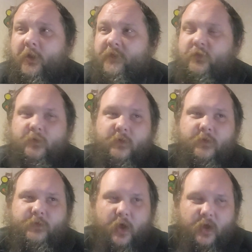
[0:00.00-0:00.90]
a student's
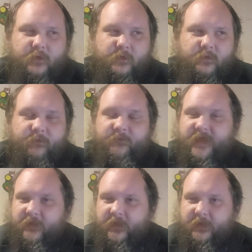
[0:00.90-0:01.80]
thoughts,
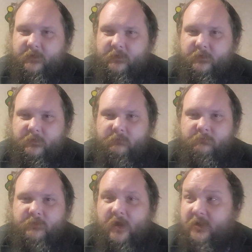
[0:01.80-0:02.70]
feelings,
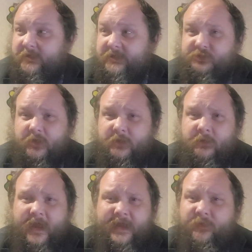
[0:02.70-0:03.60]
cognition,
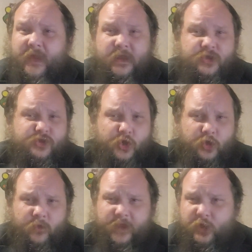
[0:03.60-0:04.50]
anything
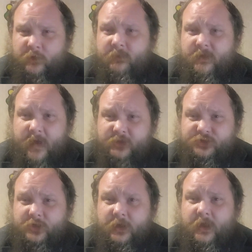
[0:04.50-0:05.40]
internal that couldn't be
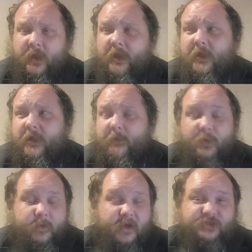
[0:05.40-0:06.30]
measured, he
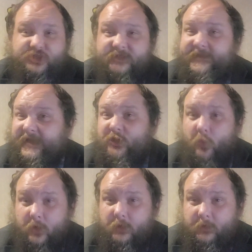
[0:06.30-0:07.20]
pretty much just ignored.